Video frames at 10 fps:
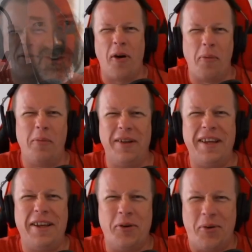
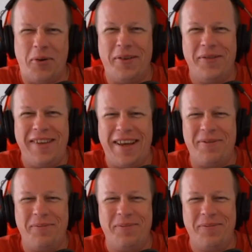Probably could.
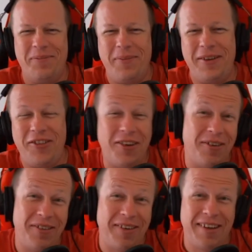Yeah. Yeah. But you
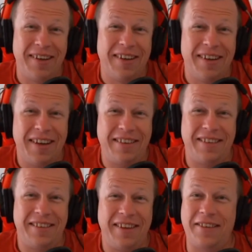know,
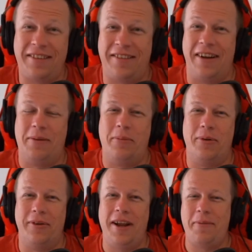it's it's a starting
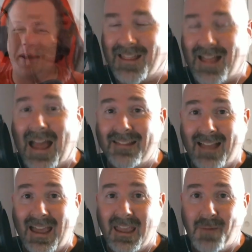point. It'd be I, I
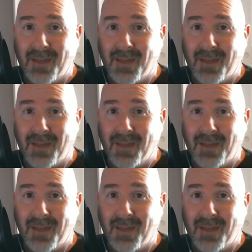like one.